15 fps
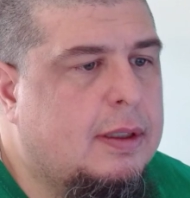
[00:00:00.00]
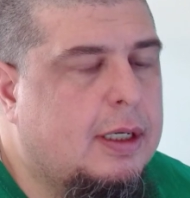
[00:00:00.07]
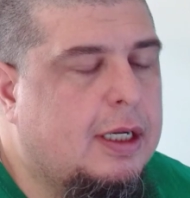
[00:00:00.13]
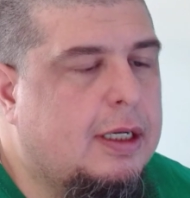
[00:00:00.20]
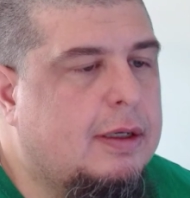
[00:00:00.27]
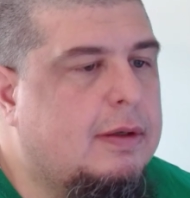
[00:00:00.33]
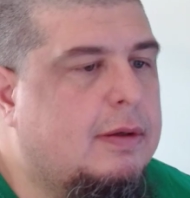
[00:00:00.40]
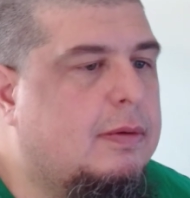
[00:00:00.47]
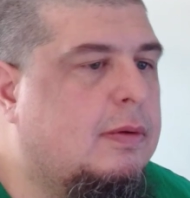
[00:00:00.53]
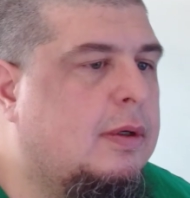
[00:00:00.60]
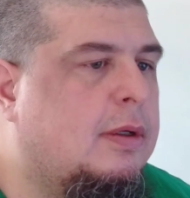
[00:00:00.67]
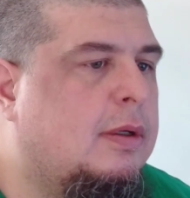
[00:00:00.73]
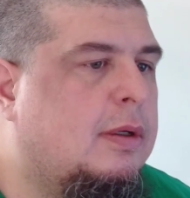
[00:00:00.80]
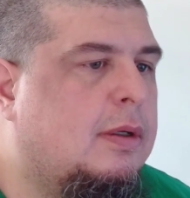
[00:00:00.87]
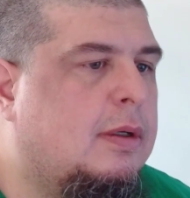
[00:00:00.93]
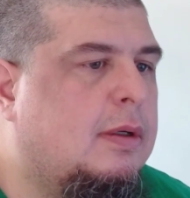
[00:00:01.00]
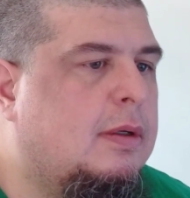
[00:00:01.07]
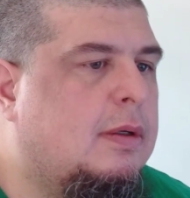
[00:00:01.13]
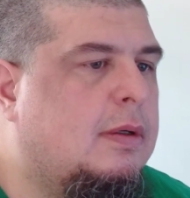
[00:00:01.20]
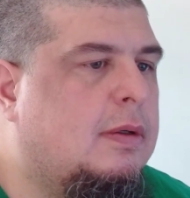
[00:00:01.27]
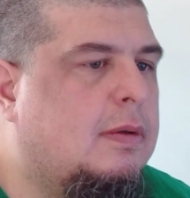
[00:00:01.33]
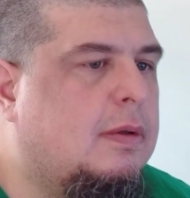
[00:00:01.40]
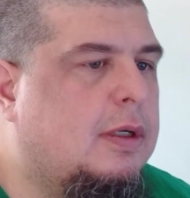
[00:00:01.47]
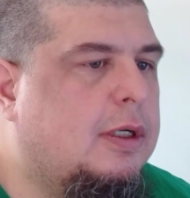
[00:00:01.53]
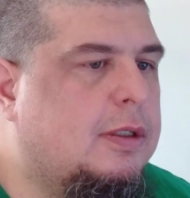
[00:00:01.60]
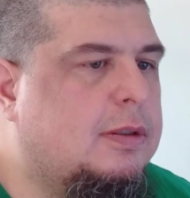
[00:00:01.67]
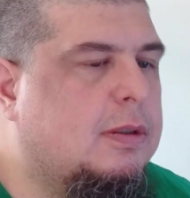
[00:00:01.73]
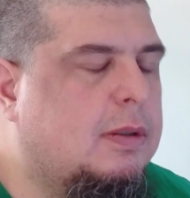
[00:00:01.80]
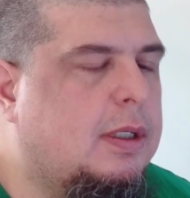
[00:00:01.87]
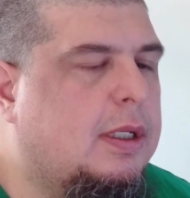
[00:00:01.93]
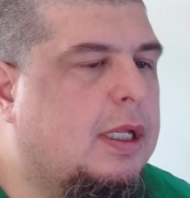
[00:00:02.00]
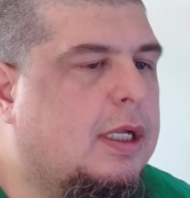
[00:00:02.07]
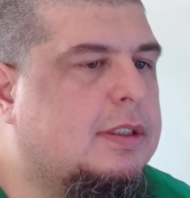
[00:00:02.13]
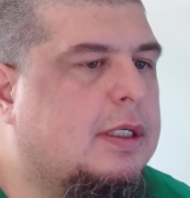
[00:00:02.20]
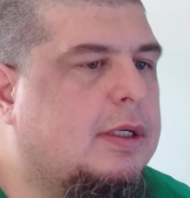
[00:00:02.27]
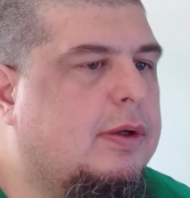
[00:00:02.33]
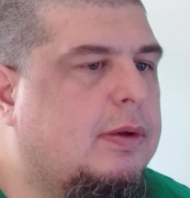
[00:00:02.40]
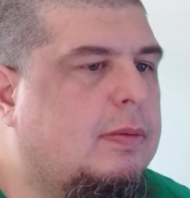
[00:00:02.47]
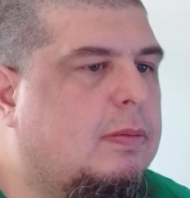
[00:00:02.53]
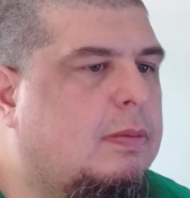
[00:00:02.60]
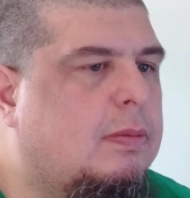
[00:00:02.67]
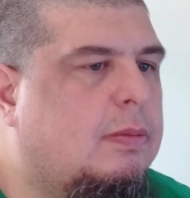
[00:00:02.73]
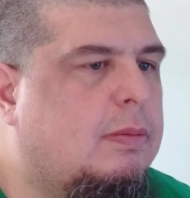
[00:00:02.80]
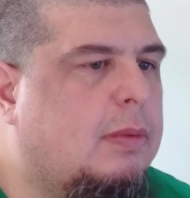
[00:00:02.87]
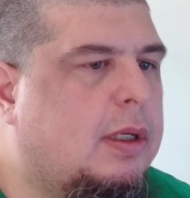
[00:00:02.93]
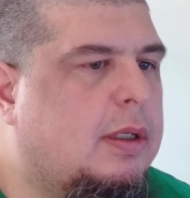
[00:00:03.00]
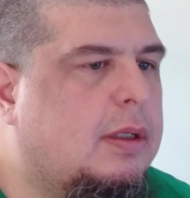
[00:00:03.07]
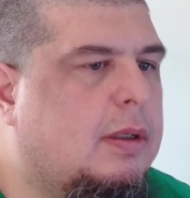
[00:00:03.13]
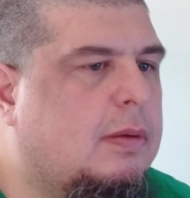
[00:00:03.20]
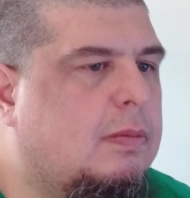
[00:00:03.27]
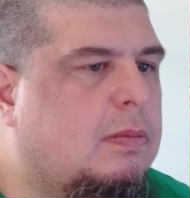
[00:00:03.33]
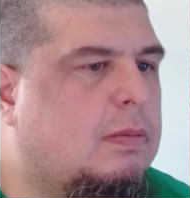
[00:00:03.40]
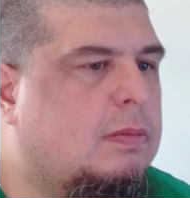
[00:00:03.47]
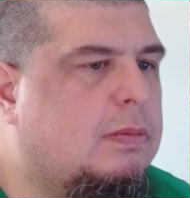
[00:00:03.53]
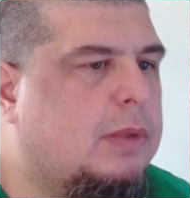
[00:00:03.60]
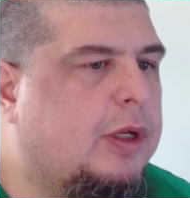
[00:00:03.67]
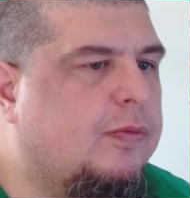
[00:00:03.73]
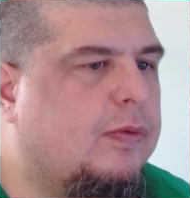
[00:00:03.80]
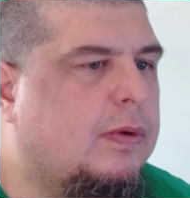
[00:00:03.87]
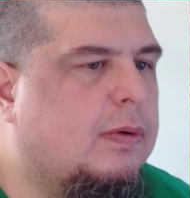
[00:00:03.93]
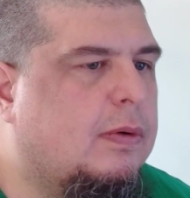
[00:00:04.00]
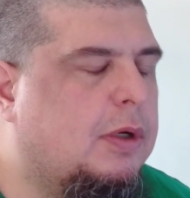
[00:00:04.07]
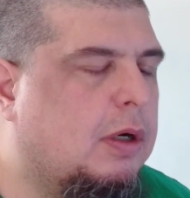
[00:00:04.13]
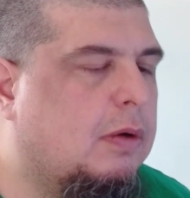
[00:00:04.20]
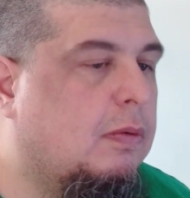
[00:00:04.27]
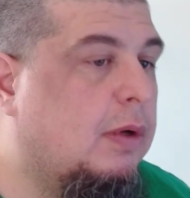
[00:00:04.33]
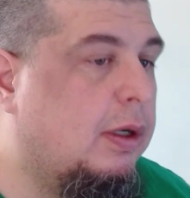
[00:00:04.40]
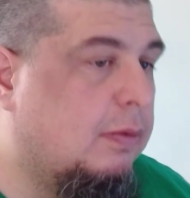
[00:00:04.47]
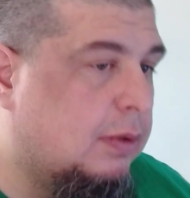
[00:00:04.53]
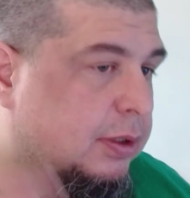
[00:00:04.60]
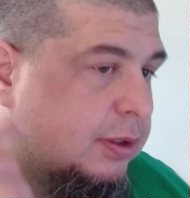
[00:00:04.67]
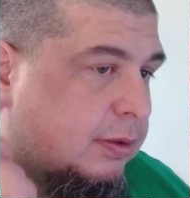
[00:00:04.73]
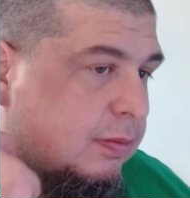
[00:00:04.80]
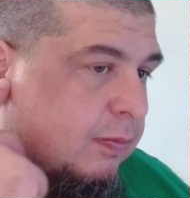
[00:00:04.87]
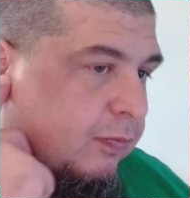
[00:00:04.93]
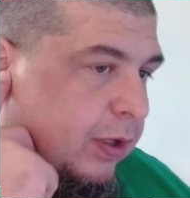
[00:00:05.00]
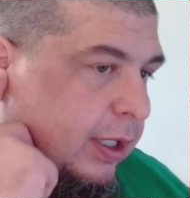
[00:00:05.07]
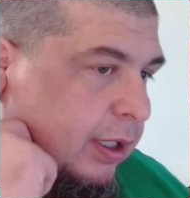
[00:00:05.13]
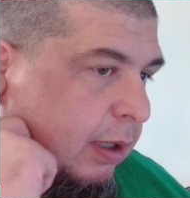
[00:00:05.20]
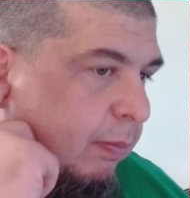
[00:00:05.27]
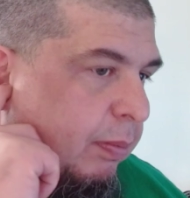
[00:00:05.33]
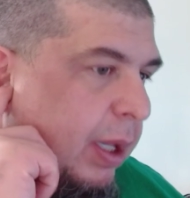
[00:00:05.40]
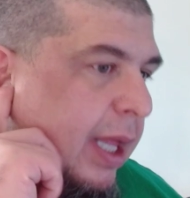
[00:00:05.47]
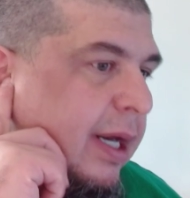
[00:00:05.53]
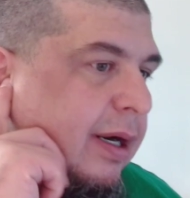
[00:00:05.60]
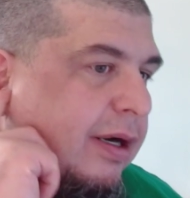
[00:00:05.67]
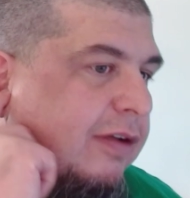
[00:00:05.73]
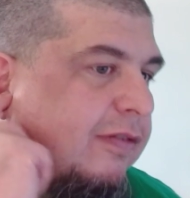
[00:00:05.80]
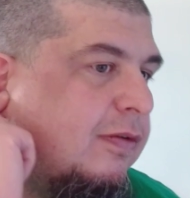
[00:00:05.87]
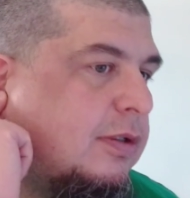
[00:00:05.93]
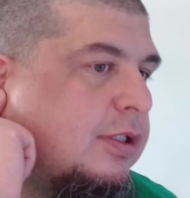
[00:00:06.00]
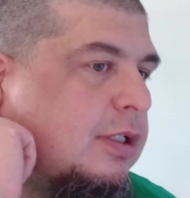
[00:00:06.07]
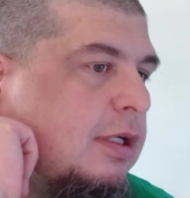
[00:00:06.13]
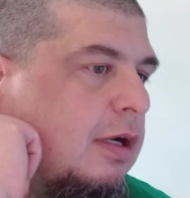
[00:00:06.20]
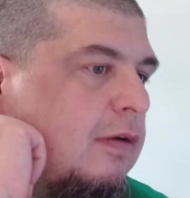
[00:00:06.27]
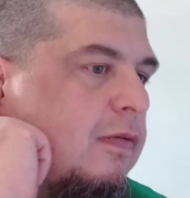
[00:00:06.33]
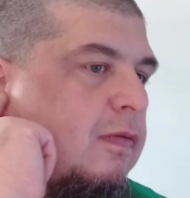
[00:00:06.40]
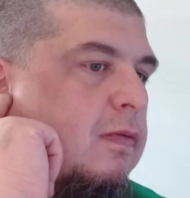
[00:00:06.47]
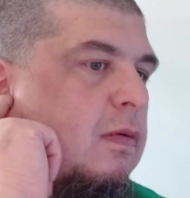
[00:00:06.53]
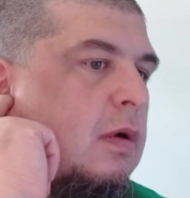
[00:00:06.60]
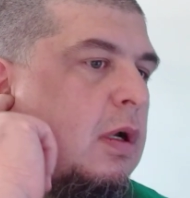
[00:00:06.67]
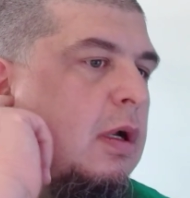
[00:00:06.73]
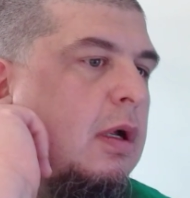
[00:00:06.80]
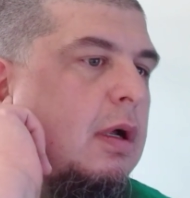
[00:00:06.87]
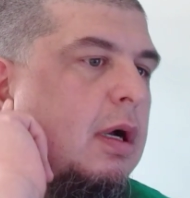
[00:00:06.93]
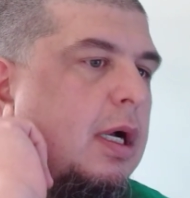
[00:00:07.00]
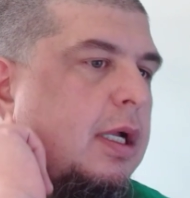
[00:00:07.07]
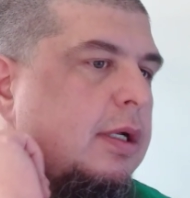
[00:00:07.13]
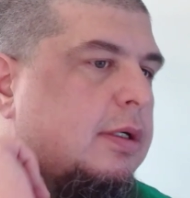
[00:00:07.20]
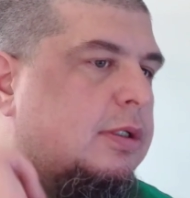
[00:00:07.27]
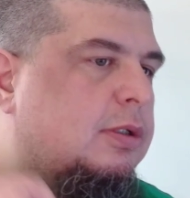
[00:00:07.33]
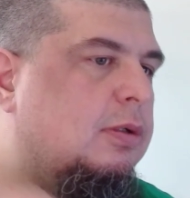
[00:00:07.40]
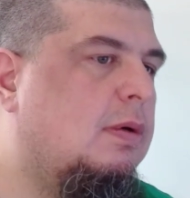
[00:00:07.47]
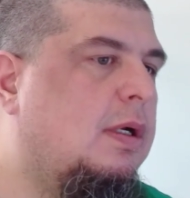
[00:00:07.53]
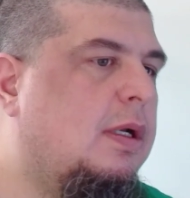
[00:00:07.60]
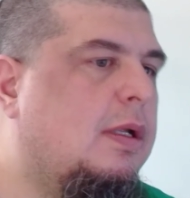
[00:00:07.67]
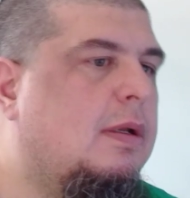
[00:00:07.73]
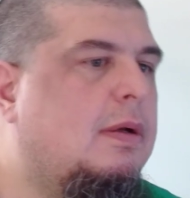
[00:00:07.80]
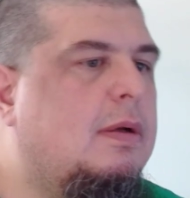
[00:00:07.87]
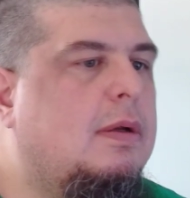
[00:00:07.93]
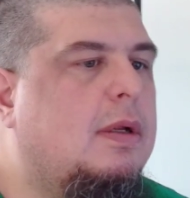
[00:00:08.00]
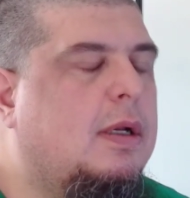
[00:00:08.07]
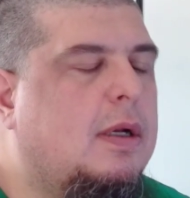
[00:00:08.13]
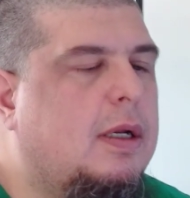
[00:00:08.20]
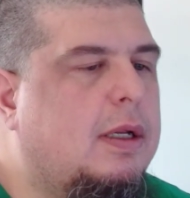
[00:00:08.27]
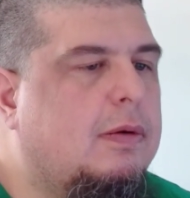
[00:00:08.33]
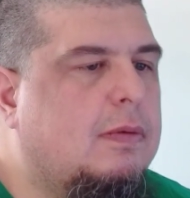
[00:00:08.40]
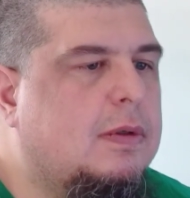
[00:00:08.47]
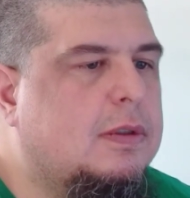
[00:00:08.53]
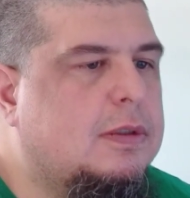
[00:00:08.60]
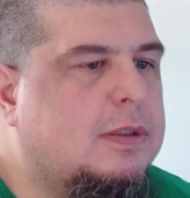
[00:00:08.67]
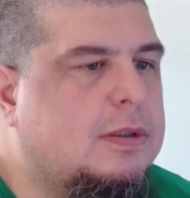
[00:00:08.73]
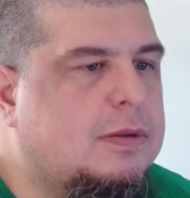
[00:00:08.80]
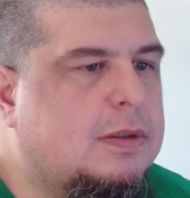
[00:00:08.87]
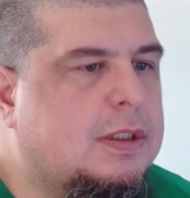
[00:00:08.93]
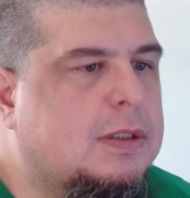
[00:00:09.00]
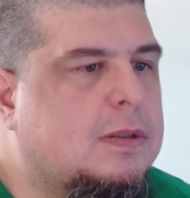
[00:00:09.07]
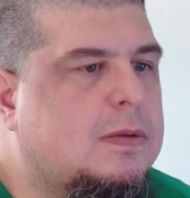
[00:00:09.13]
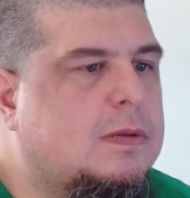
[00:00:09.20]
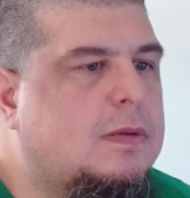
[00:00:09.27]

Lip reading: I enjoyed that time. Even when it was very competitive and stuff, I enjoyed it, and it was just